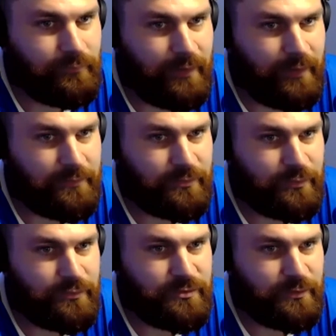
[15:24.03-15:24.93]
Well, it's
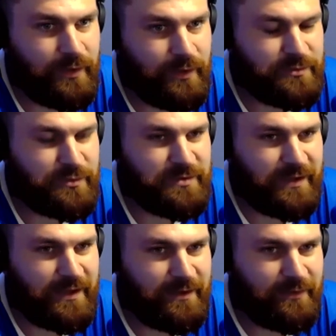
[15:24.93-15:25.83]
good
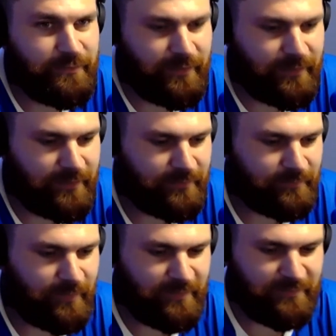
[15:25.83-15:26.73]
to get your
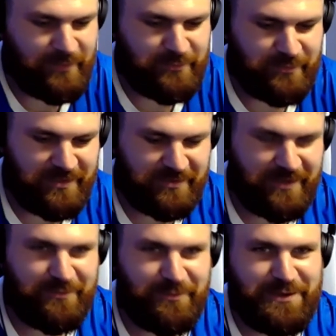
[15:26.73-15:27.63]
views on it,
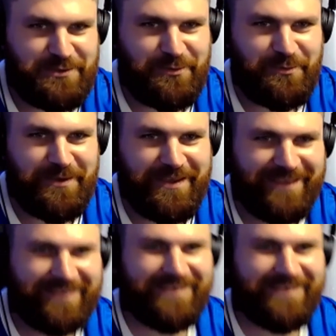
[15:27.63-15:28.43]
Steve. You reassure me.